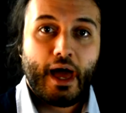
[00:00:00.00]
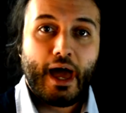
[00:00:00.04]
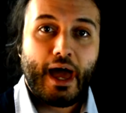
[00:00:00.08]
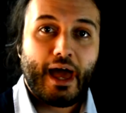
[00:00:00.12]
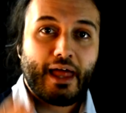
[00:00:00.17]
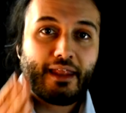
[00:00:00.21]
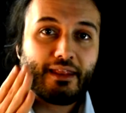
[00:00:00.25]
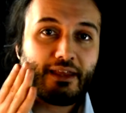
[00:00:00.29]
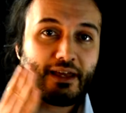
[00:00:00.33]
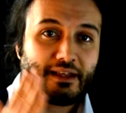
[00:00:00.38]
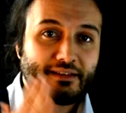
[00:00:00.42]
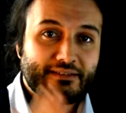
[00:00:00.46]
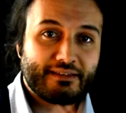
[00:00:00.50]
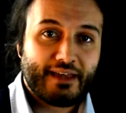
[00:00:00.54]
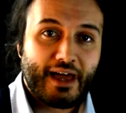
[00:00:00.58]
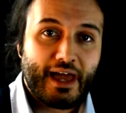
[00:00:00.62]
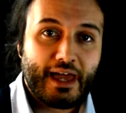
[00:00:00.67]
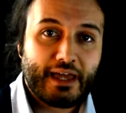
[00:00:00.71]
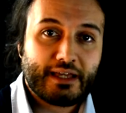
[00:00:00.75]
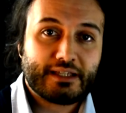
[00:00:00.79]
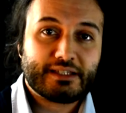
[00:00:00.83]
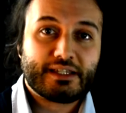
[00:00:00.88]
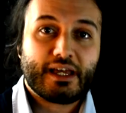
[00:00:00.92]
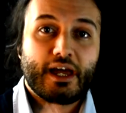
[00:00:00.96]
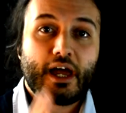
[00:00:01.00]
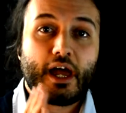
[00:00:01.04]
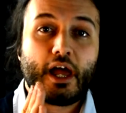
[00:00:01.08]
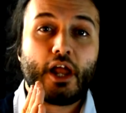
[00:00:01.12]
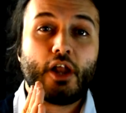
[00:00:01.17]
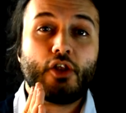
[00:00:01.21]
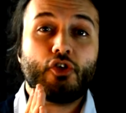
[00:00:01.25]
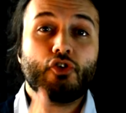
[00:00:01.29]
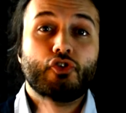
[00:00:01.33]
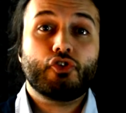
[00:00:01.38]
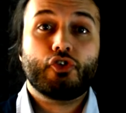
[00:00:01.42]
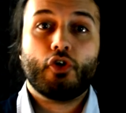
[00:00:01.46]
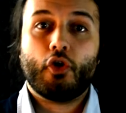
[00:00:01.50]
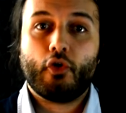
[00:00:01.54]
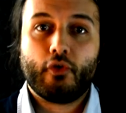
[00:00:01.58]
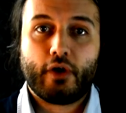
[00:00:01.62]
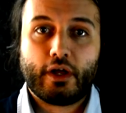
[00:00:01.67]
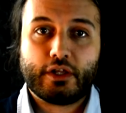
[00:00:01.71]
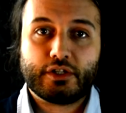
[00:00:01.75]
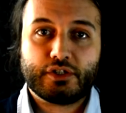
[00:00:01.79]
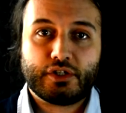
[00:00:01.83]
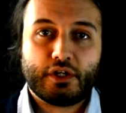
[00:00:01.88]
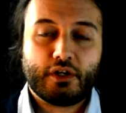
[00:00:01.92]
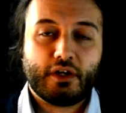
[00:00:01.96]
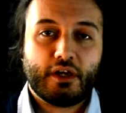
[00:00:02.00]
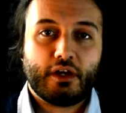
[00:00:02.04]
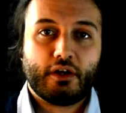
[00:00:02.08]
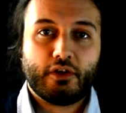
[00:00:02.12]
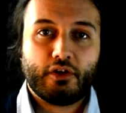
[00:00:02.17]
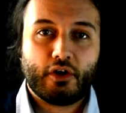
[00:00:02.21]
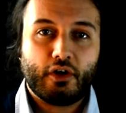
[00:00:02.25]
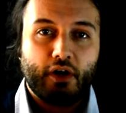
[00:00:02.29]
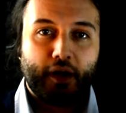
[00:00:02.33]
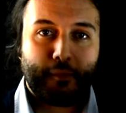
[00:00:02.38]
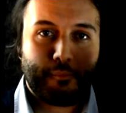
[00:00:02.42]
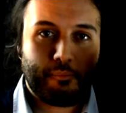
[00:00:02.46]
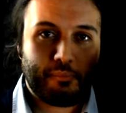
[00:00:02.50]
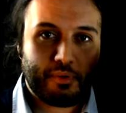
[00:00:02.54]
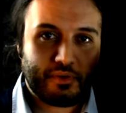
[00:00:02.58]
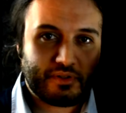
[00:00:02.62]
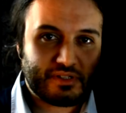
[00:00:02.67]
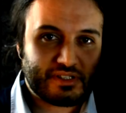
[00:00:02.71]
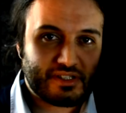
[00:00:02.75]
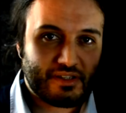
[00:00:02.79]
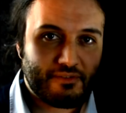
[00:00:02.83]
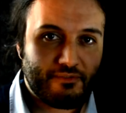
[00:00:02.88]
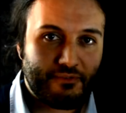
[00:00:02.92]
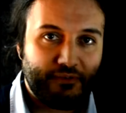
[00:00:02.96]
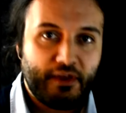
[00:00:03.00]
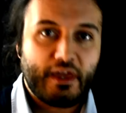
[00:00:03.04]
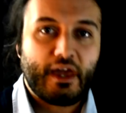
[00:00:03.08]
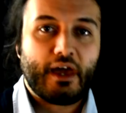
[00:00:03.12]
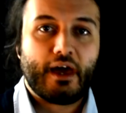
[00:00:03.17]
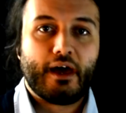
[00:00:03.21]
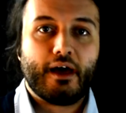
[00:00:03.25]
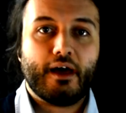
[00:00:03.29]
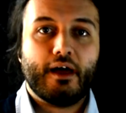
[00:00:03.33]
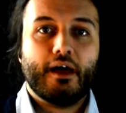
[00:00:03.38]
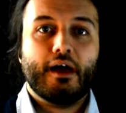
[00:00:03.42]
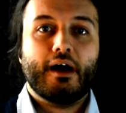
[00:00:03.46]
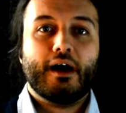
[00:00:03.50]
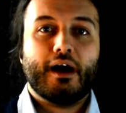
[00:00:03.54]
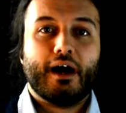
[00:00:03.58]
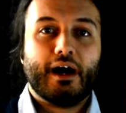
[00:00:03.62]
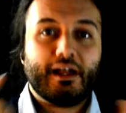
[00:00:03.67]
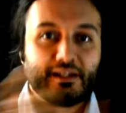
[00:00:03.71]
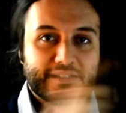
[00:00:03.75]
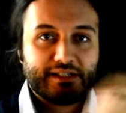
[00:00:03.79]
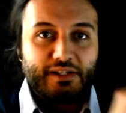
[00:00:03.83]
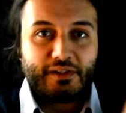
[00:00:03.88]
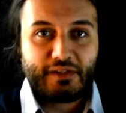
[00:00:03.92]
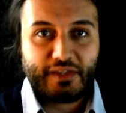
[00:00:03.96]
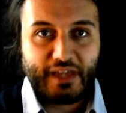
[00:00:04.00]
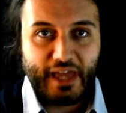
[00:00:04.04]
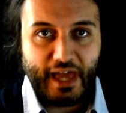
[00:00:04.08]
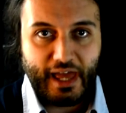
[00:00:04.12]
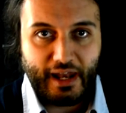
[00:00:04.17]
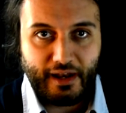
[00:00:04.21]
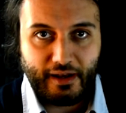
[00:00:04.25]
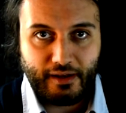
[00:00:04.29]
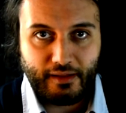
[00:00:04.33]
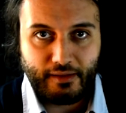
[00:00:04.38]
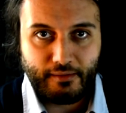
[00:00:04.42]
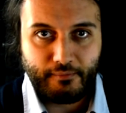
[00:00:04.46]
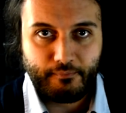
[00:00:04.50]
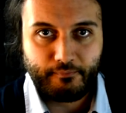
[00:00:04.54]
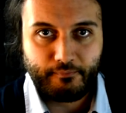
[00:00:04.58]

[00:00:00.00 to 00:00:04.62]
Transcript: and it takes endurance. You, you got to persevere until the end.